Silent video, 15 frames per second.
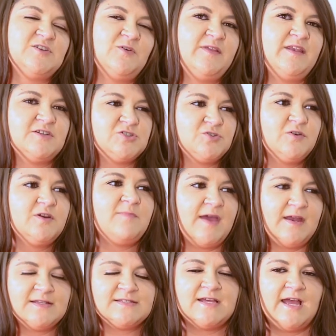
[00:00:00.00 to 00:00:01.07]
So in a short
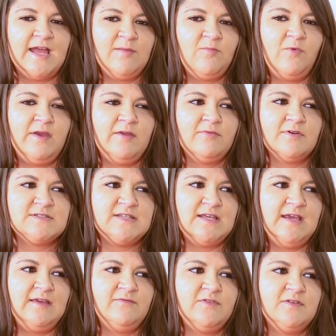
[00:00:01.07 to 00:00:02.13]
amount of time, we
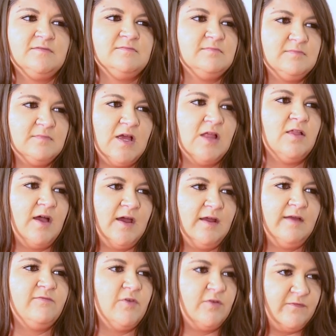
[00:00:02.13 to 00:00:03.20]
received a lot
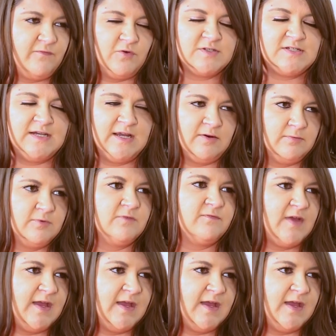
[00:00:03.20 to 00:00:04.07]
of those 14 hour rule